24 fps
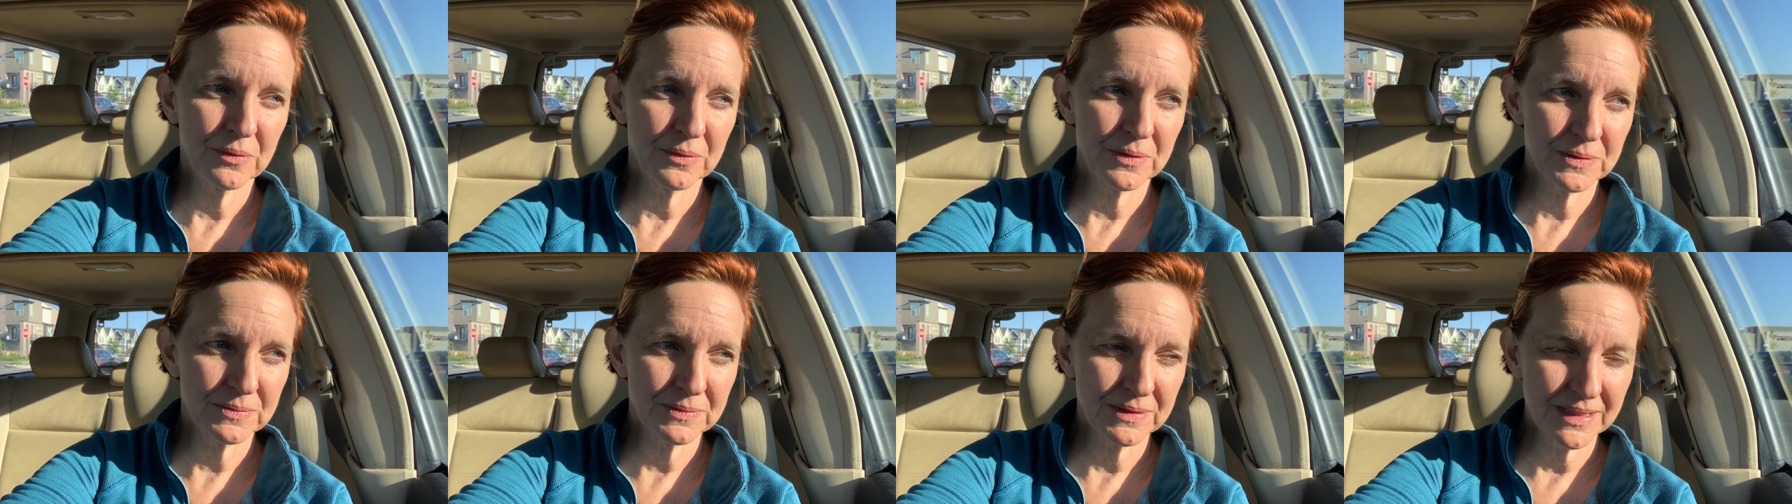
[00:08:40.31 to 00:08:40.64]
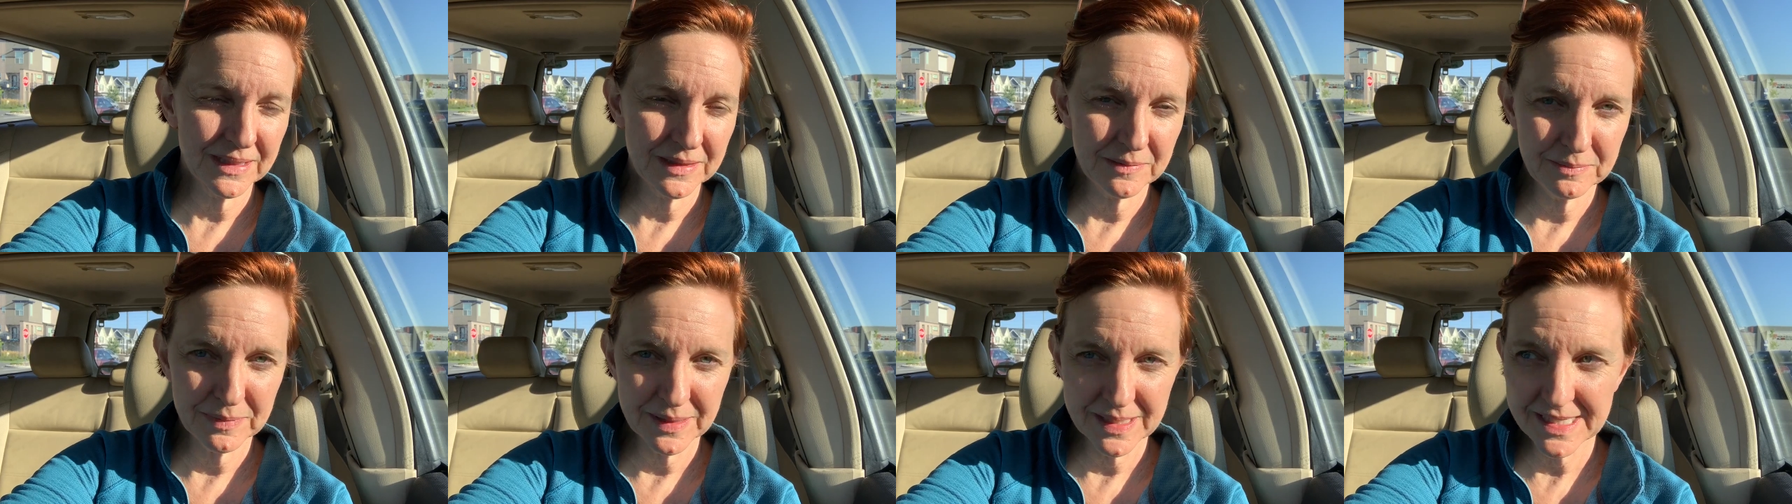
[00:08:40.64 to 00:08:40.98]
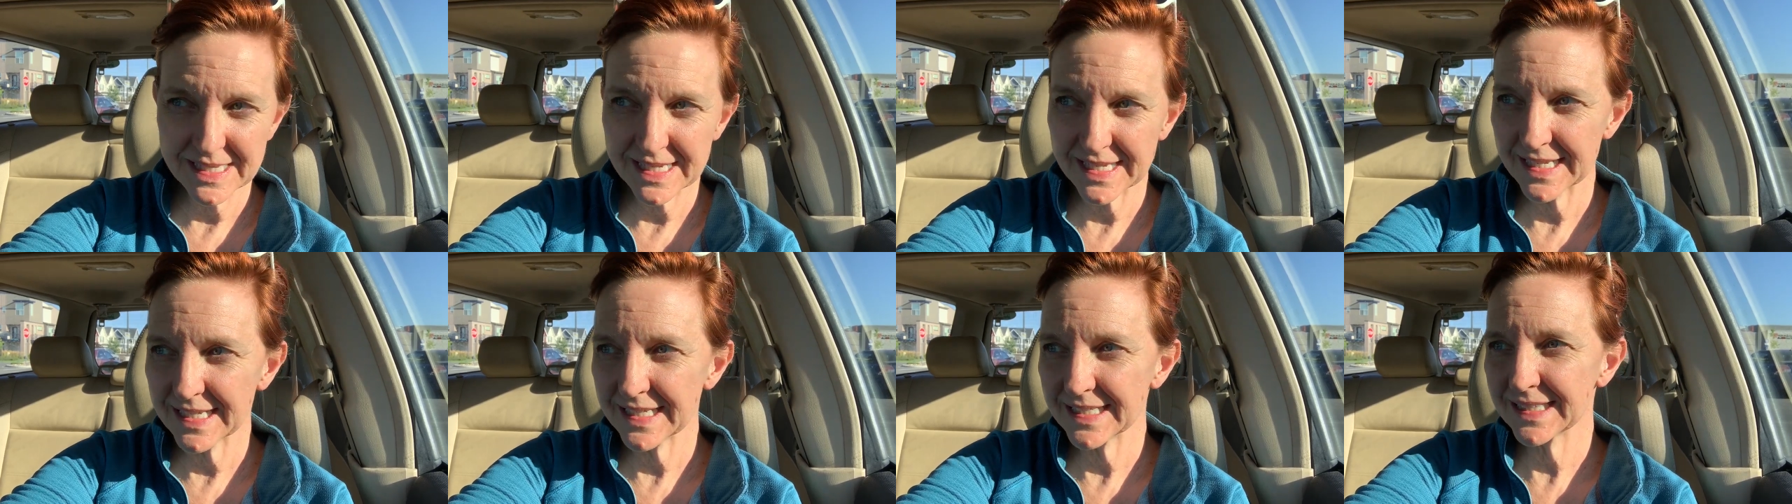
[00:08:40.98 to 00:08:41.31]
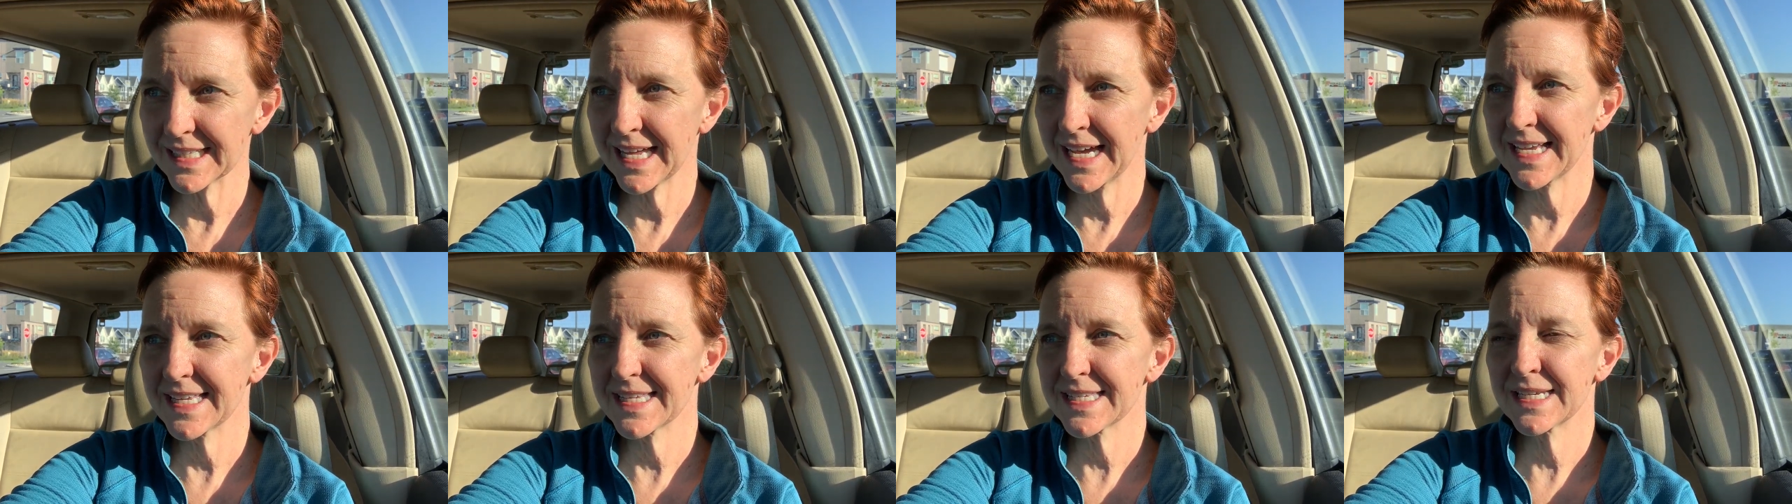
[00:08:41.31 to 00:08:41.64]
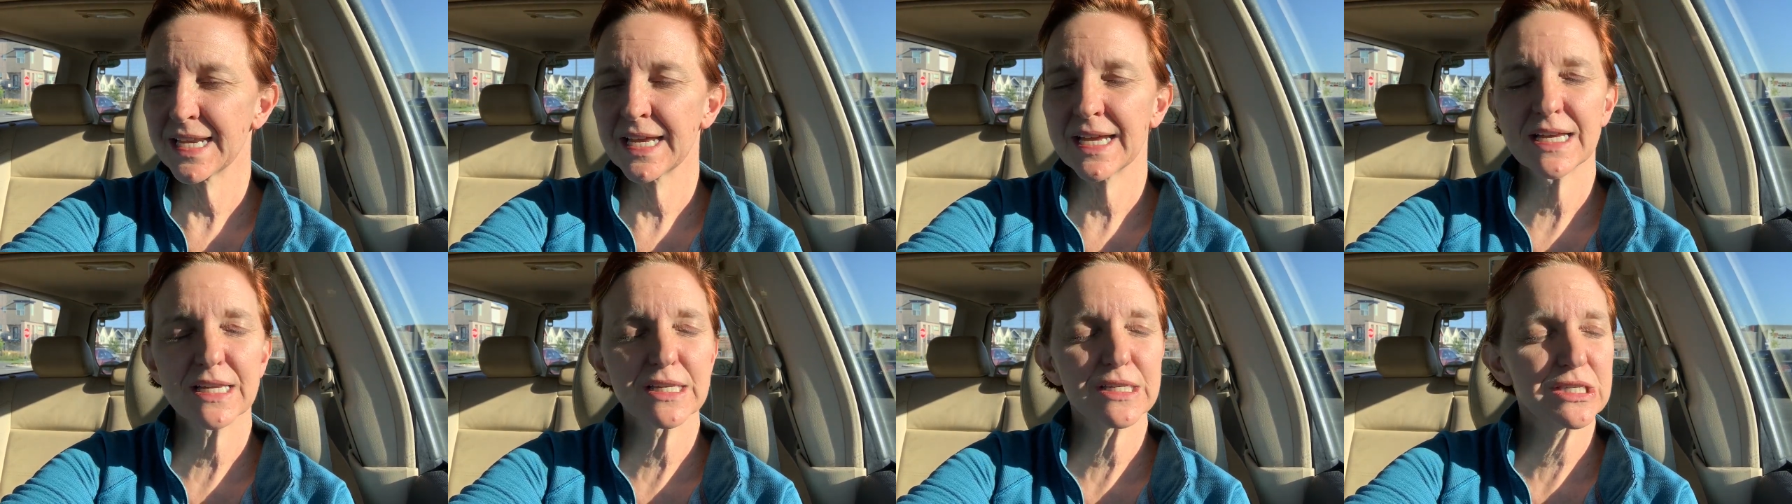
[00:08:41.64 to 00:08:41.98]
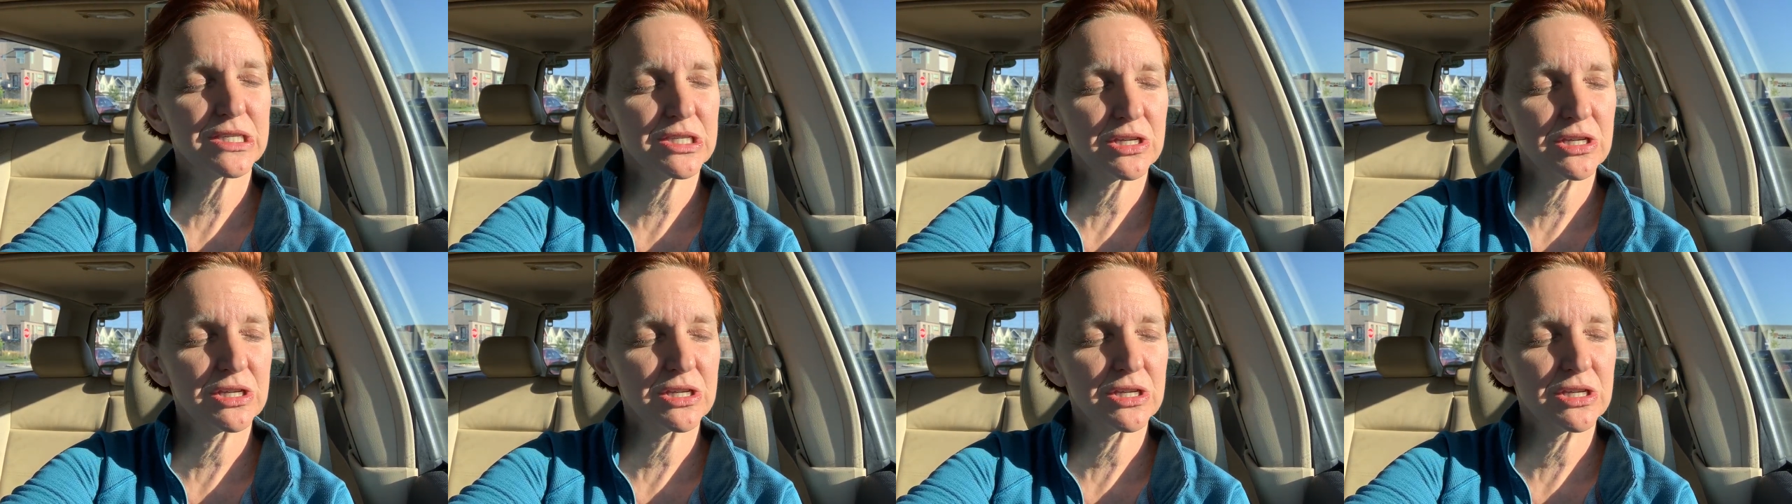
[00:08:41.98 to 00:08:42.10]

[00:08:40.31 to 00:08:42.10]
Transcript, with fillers: were really busy last night.